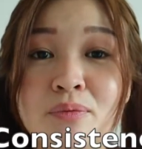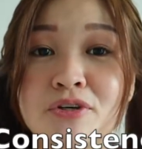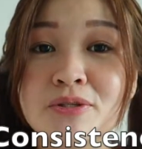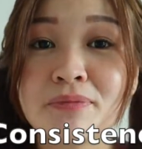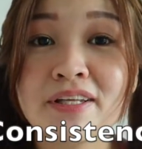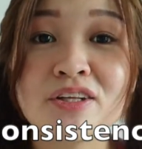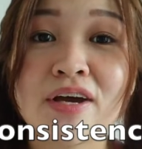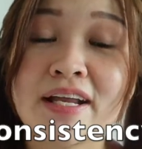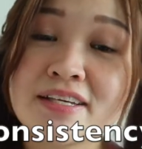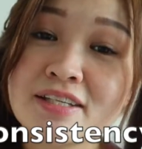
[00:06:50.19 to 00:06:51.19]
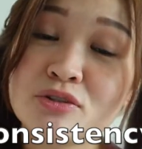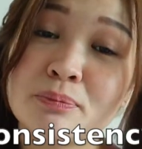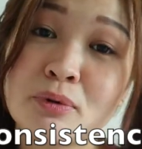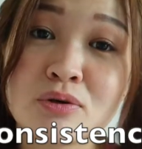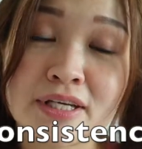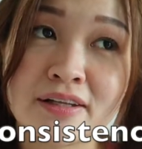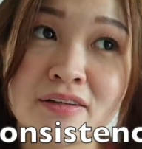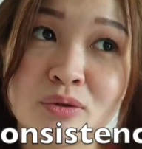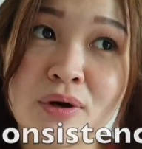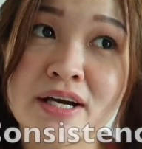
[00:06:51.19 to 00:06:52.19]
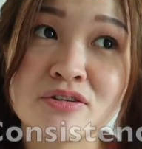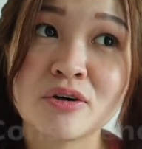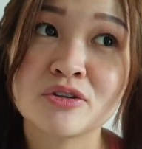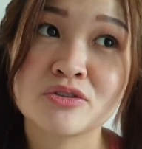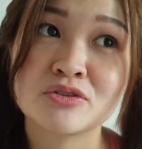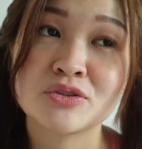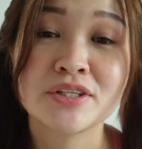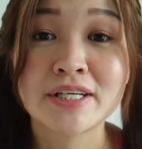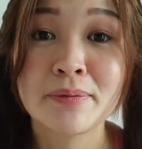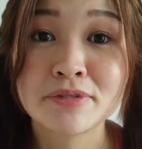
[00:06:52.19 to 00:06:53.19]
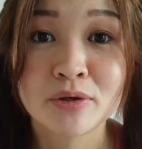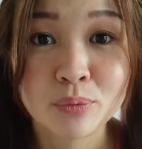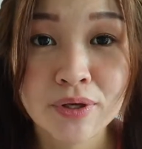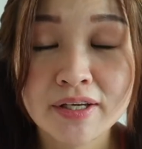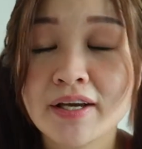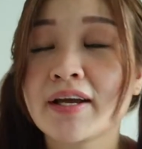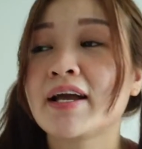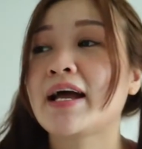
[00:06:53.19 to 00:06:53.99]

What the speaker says: which means you at least need to post at twice or three times a week.